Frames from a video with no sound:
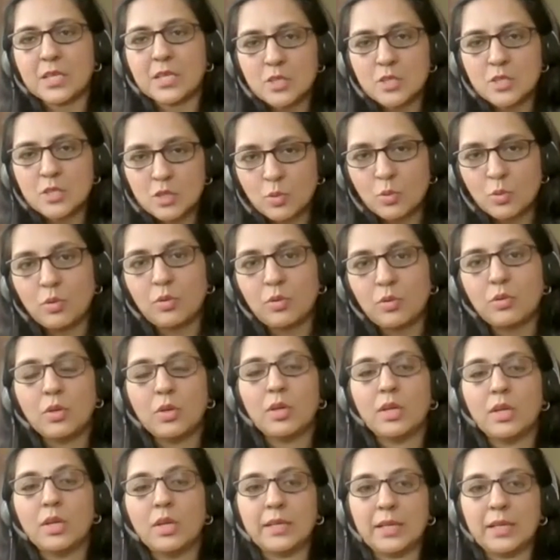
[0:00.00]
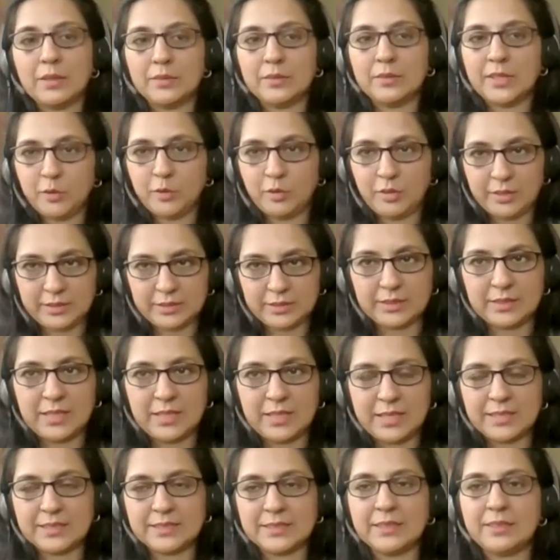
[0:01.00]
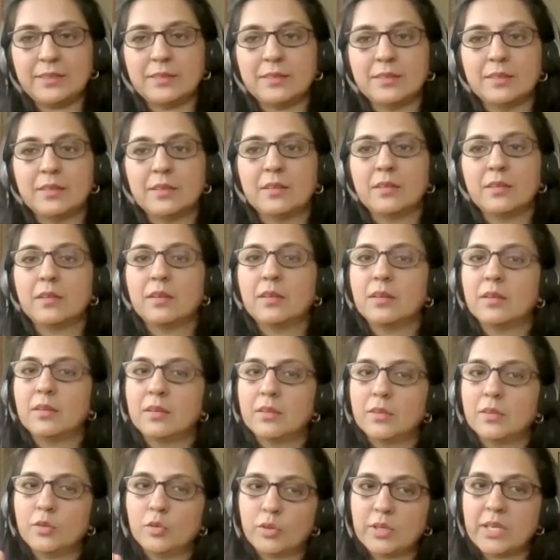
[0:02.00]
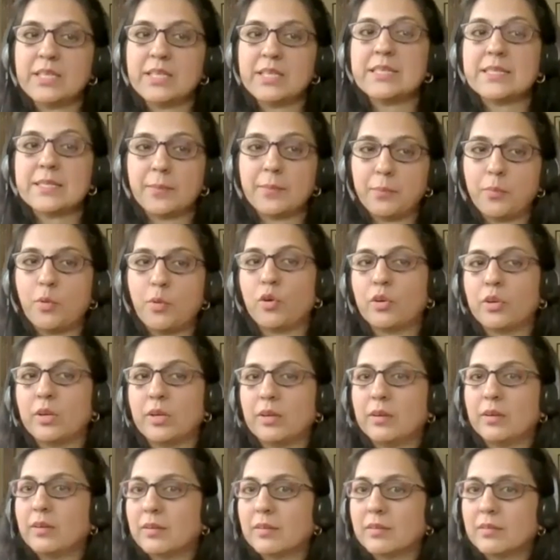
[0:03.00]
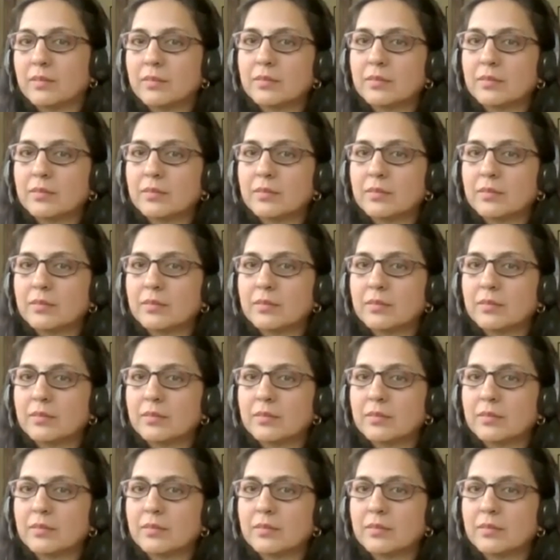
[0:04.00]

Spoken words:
So now that you recognize it, you can support it.